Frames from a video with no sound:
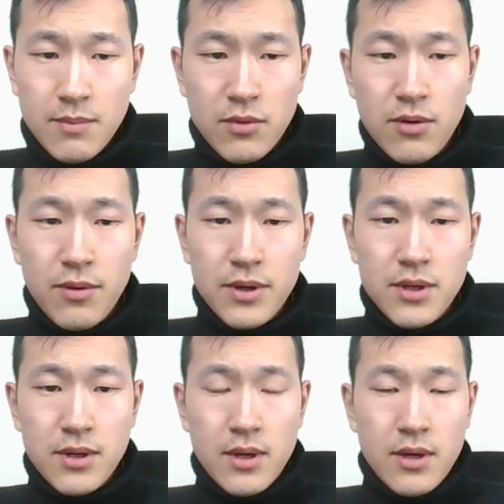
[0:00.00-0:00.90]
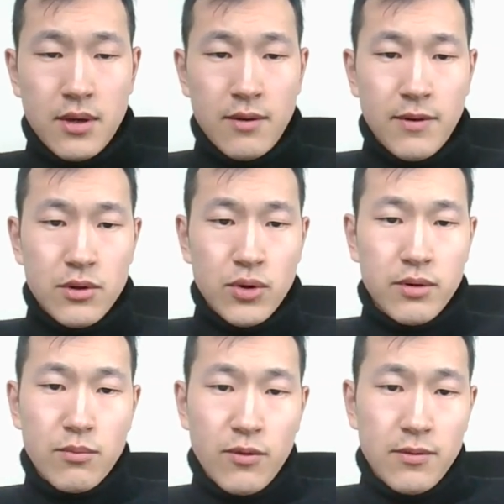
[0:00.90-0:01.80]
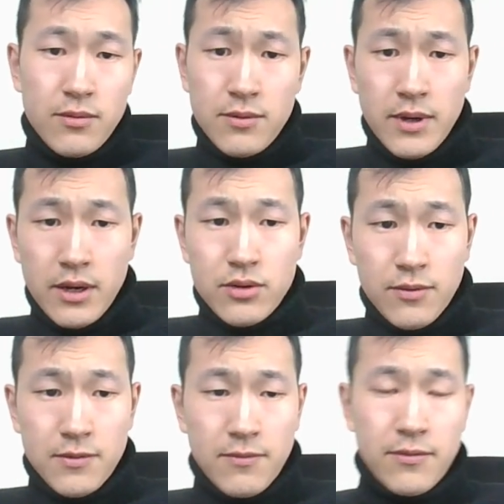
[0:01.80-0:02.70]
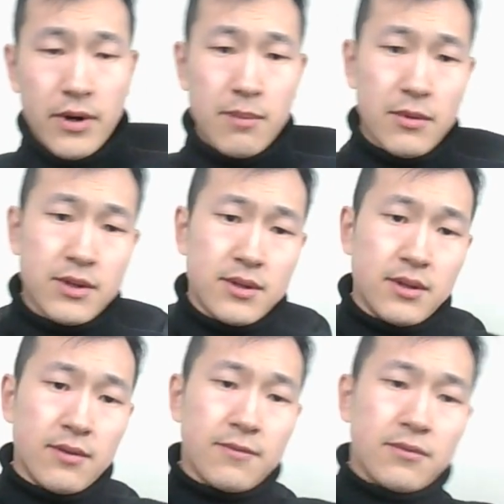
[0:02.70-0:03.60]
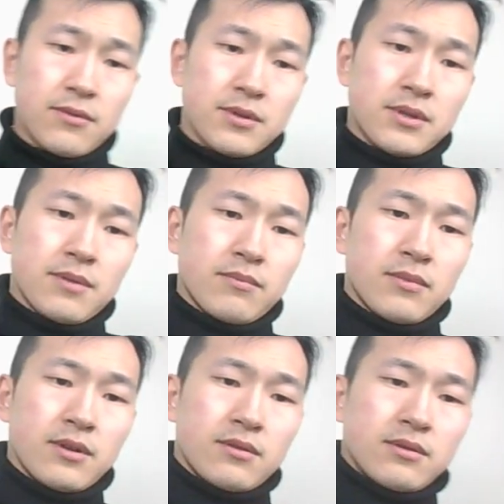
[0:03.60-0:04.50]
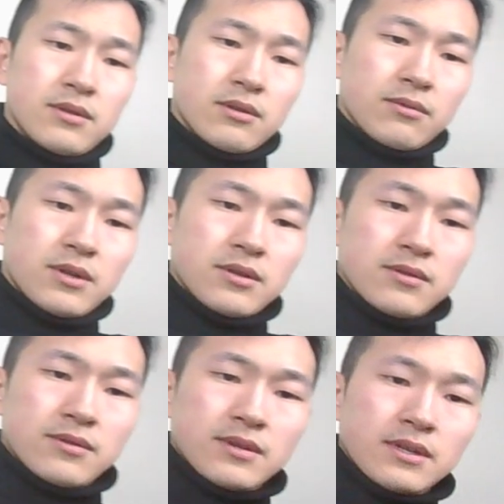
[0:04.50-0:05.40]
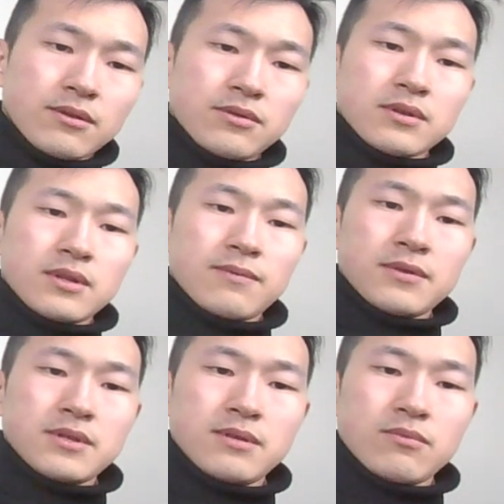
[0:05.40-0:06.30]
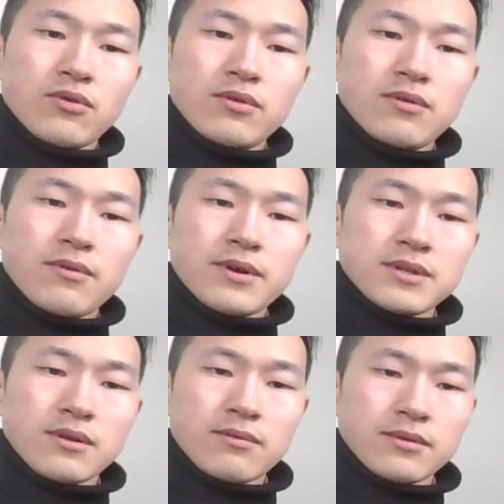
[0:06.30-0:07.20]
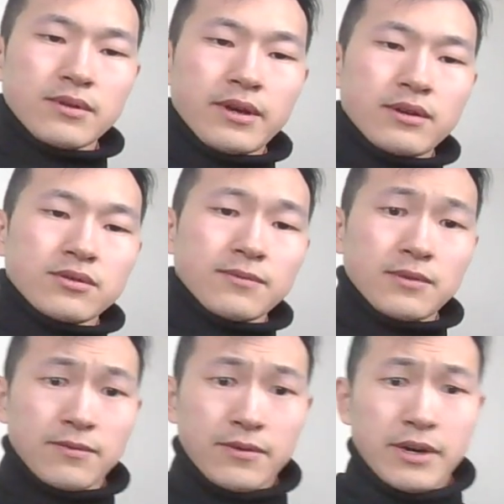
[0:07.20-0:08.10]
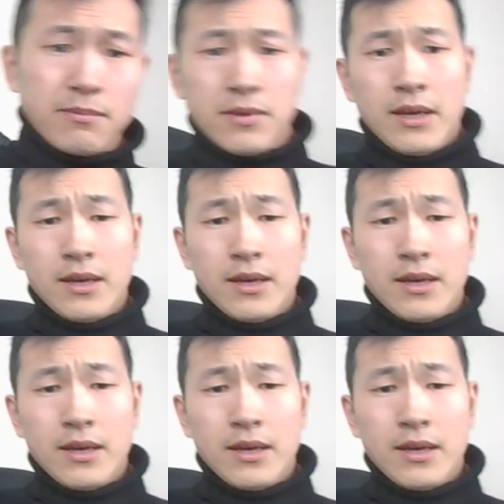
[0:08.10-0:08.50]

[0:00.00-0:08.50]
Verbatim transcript: some noise. If I try to move to the edge of the frame, let's see if there's some degradation in detail. You can definitely see more noise around the edge of the frame,